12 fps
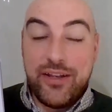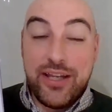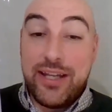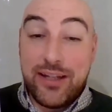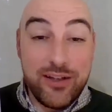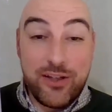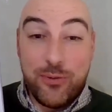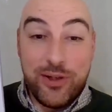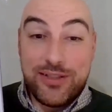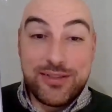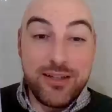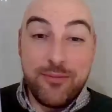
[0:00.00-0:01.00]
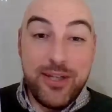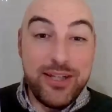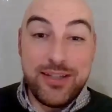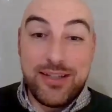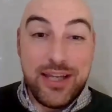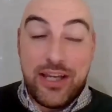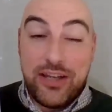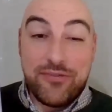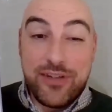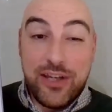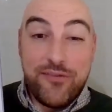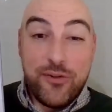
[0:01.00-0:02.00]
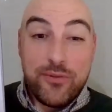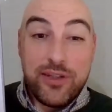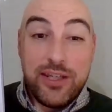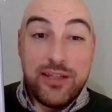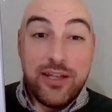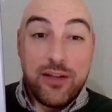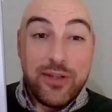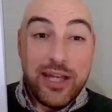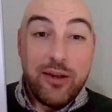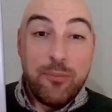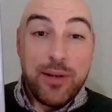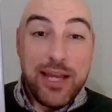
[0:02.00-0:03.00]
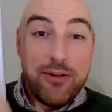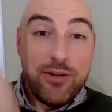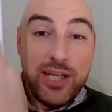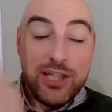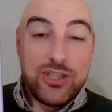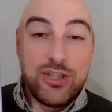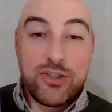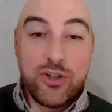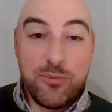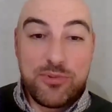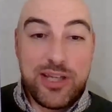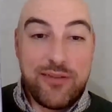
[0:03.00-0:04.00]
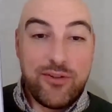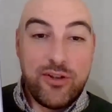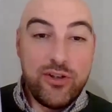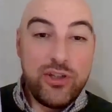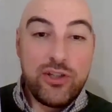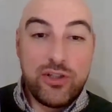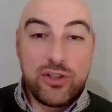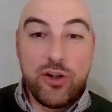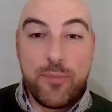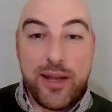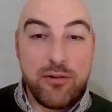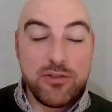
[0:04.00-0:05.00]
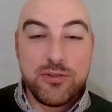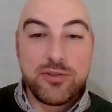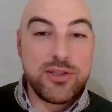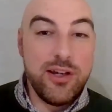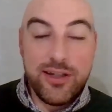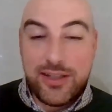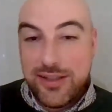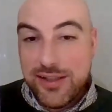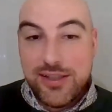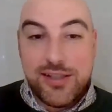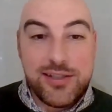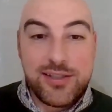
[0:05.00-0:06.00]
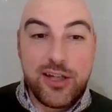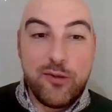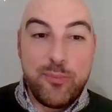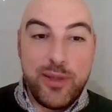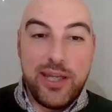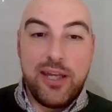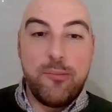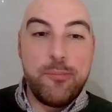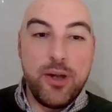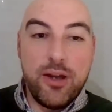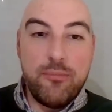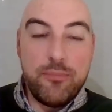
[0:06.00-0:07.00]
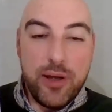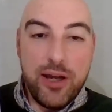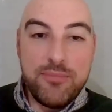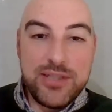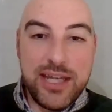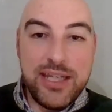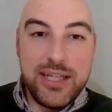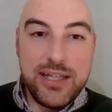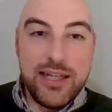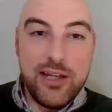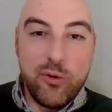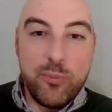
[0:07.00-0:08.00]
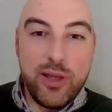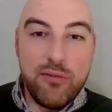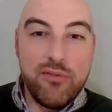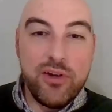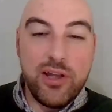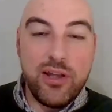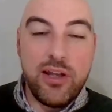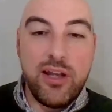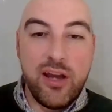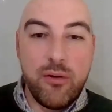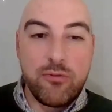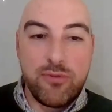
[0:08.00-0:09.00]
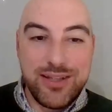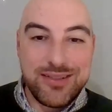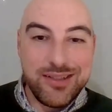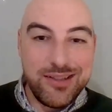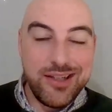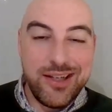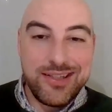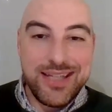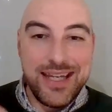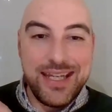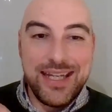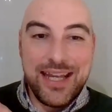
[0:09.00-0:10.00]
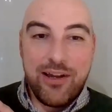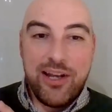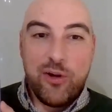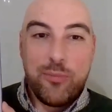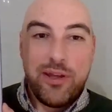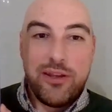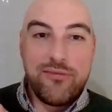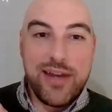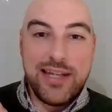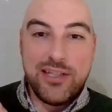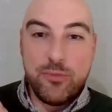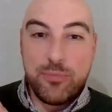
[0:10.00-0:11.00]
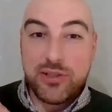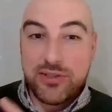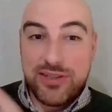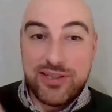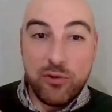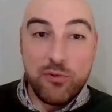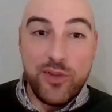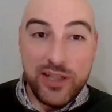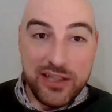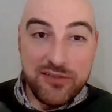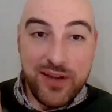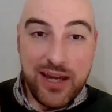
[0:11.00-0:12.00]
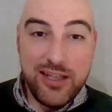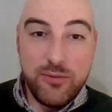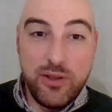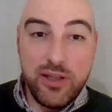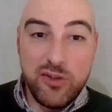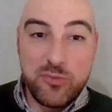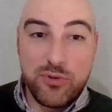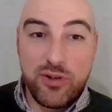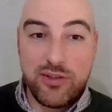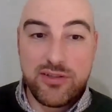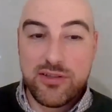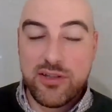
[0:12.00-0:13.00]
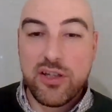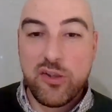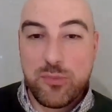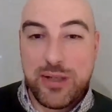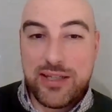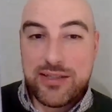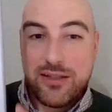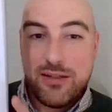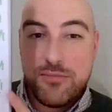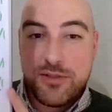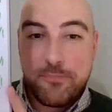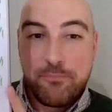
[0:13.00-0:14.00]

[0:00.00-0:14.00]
likewise, I mean, if you get a player in each in the top 7 and you could have got better odds of Sky, so be it. But I'm taking a little bit of a lower risk and taking out a little bit of the value, because I still think there's value in those prices at those place terms.